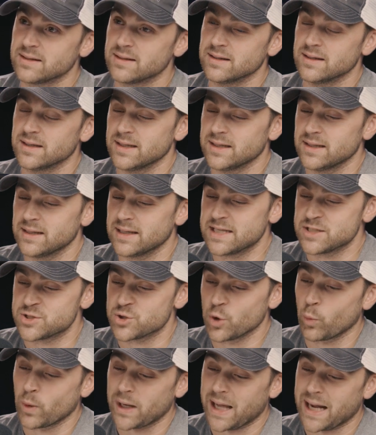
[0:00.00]
And
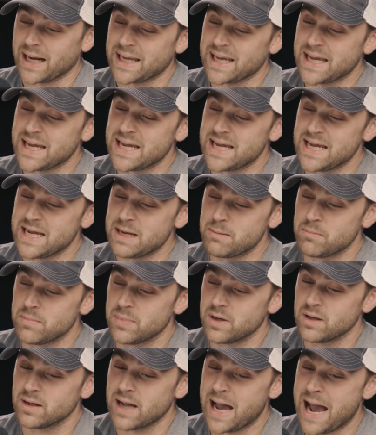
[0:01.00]
so when I
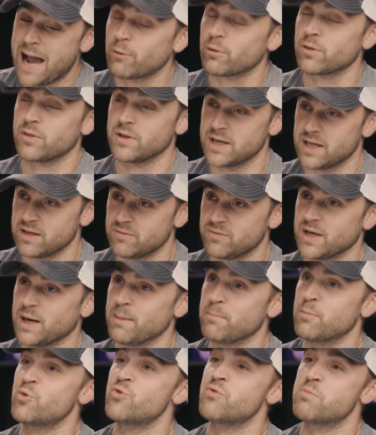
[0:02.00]
came out of the Navy and I
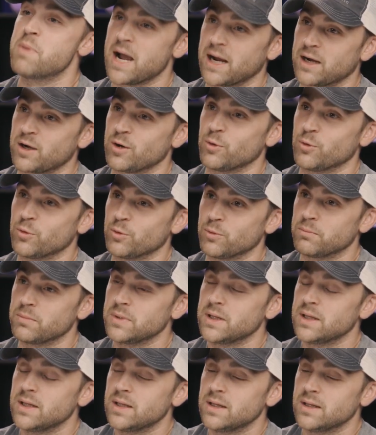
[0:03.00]
moved back home,
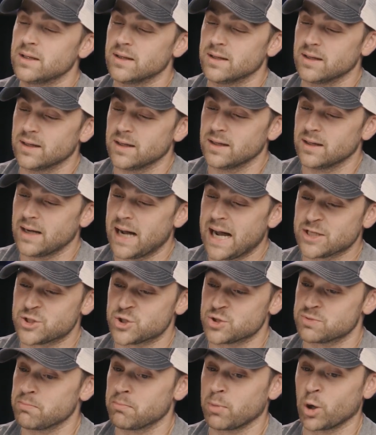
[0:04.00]
I
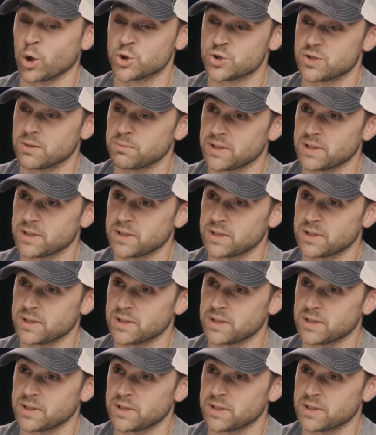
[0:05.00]
just merged them